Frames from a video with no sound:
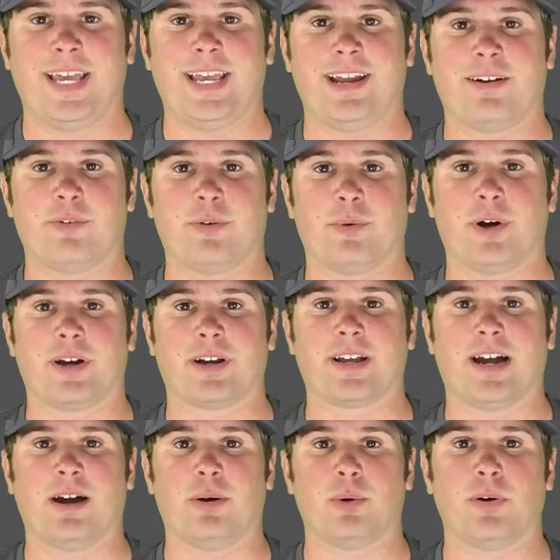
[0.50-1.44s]
Hey everyone,
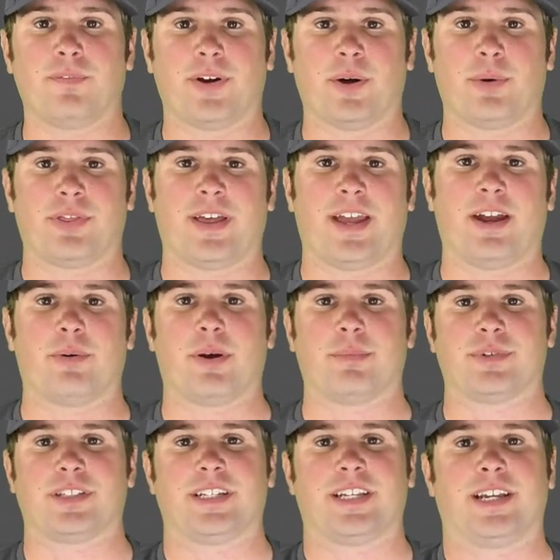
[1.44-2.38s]
Kyle Wolf here with
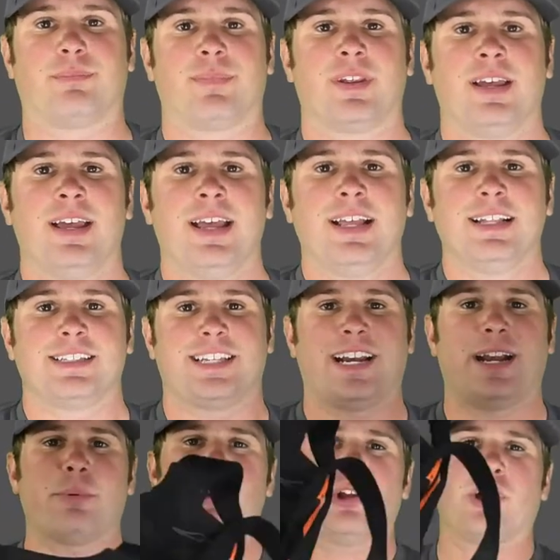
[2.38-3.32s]
AOMC.
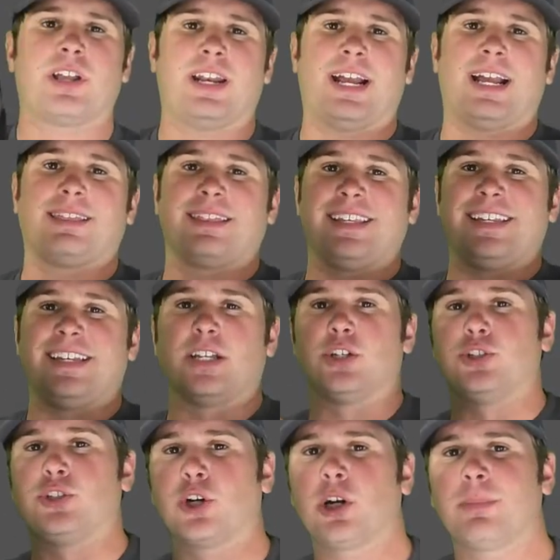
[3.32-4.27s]
Today we're looking at the
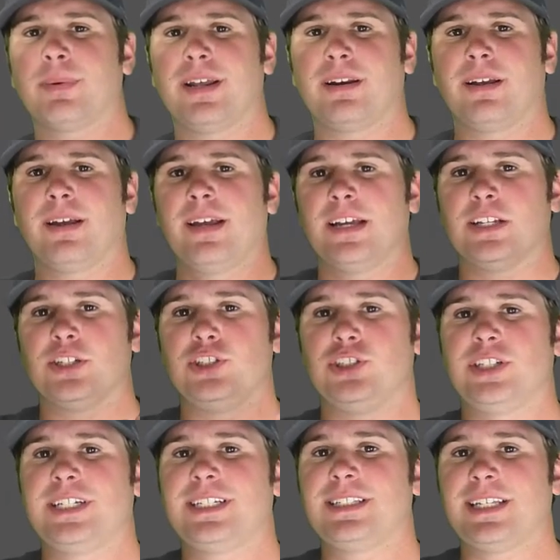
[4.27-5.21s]
Durban
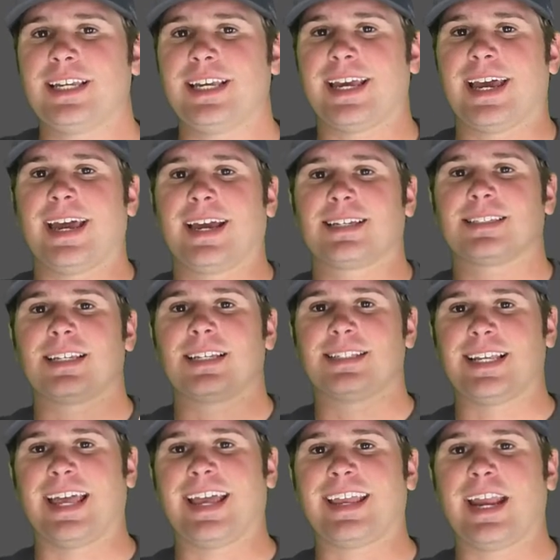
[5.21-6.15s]
GTX
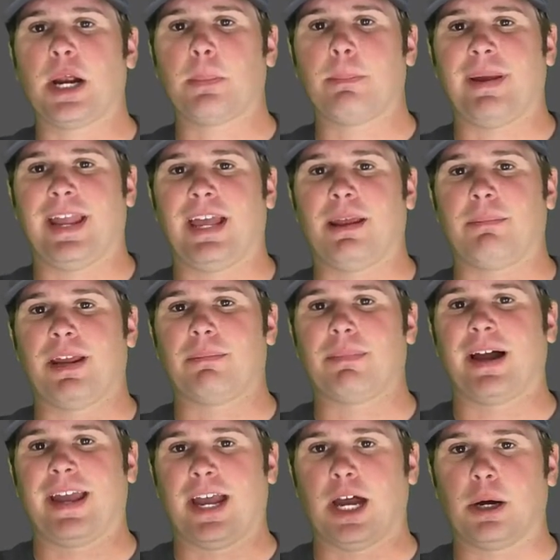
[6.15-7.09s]
Tech Air pant
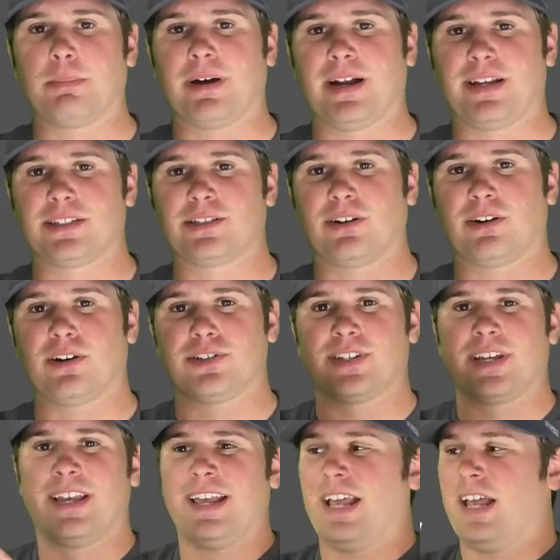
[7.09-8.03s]
made by
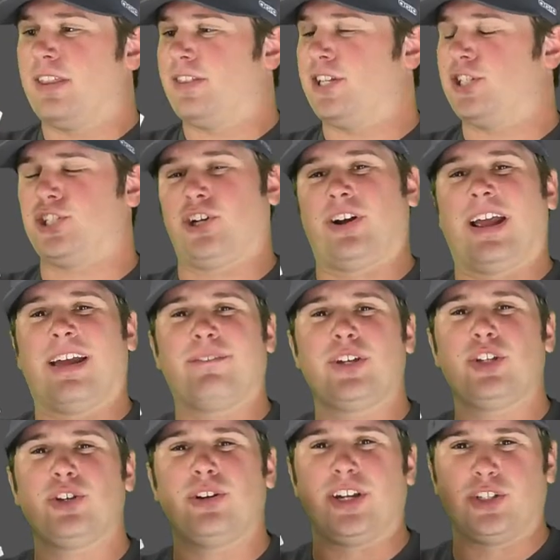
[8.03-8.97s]
Alpinestars. These are your
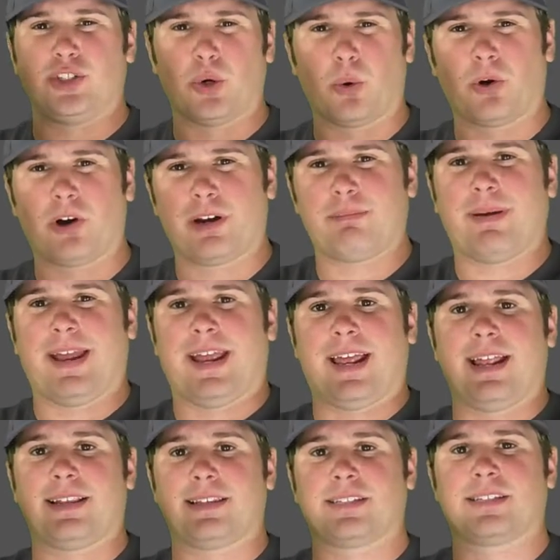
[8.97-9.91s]
heavy duty touring
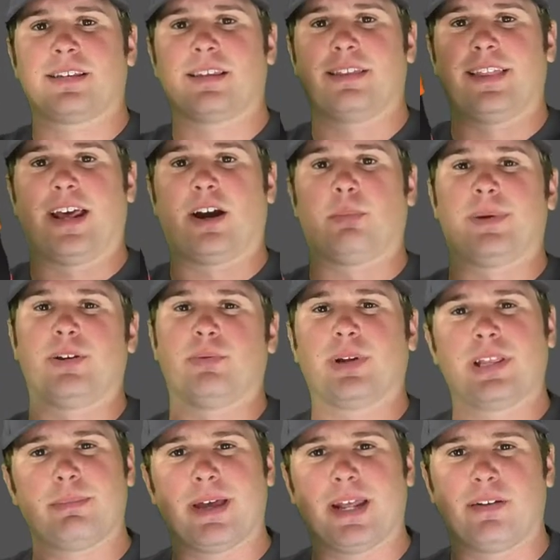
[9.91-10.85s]
pants that'll be
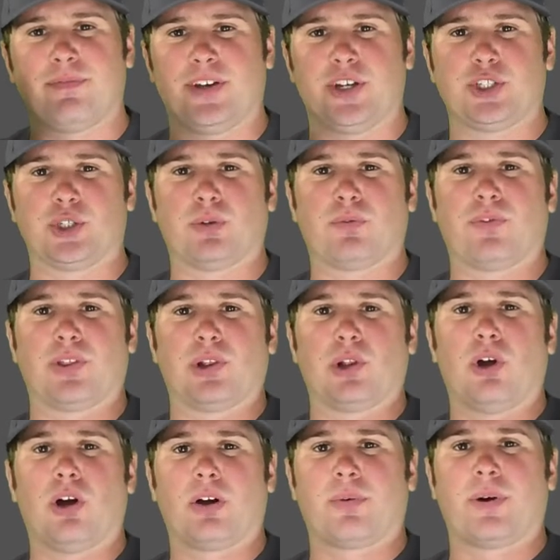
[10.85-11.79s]
really beneficial for the
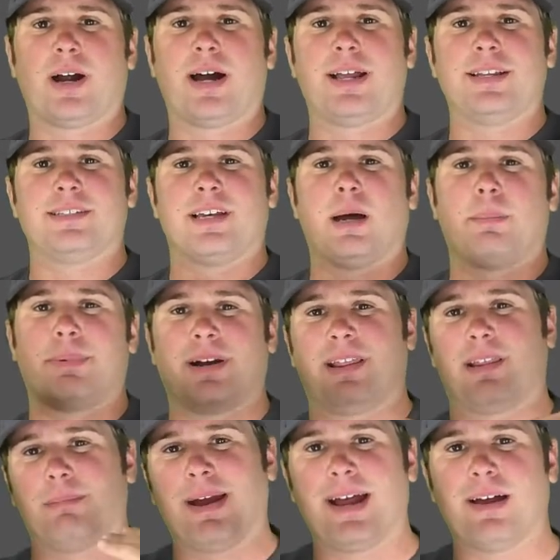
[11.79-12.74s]
long rides up
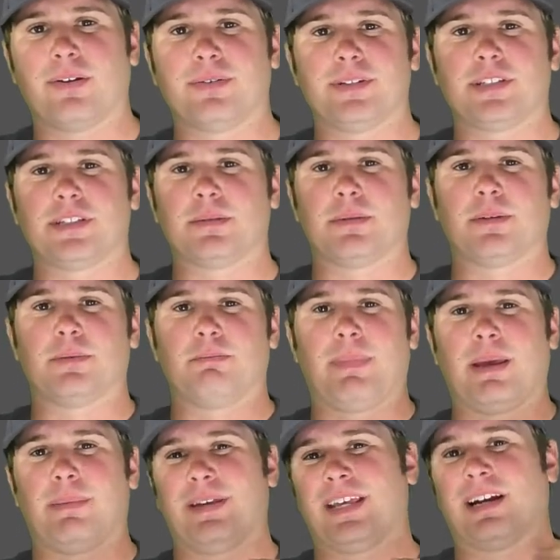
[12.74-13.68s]
into the mountains,
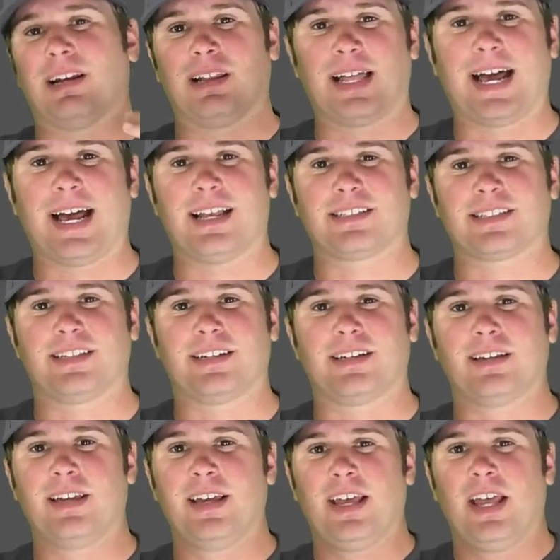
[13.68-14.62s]
maybe in
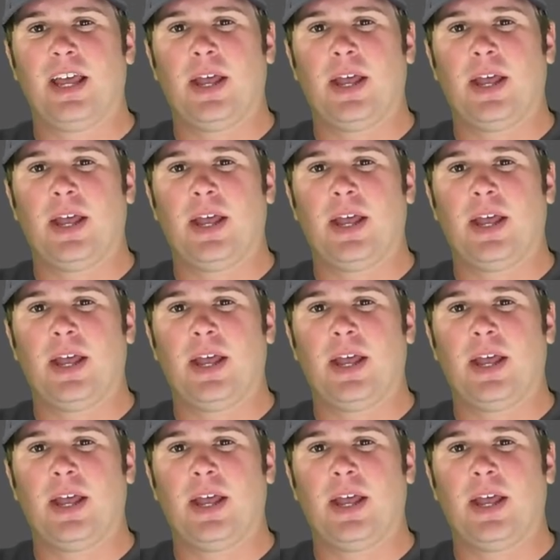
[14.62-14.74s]
Alaska,